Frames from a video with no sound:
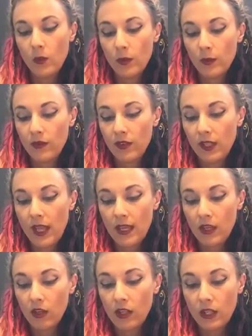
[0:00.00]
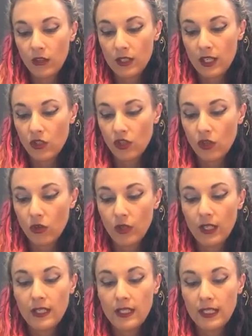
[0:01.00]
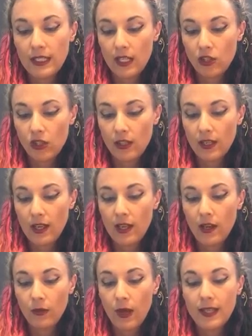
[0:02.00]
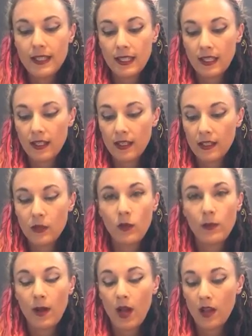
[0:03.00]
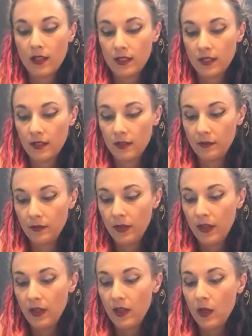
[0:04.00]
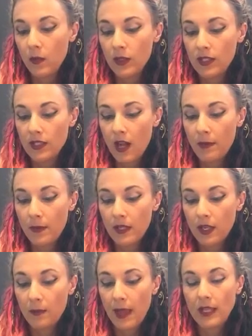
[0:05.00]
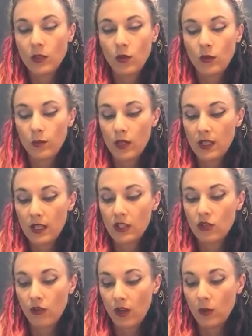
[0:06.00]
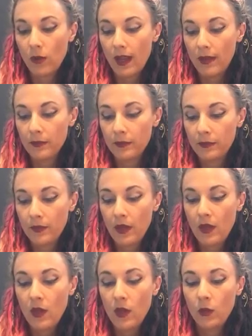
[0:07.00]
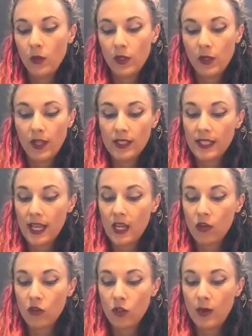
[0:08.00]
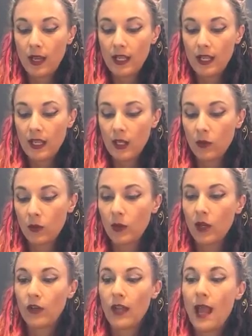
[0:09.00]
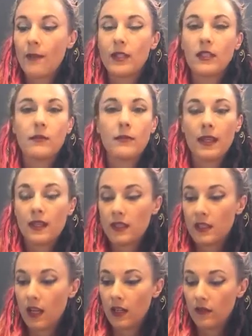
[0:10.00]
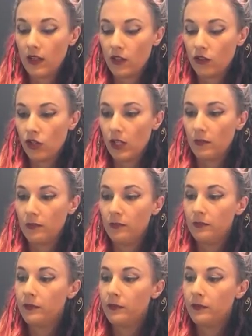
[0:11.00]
When we feel anger, irritation, or indignation arising in us, we pause. We stop and come back to our breathing straight away. We do not say or do anything when we are inhabited by this kind of energy.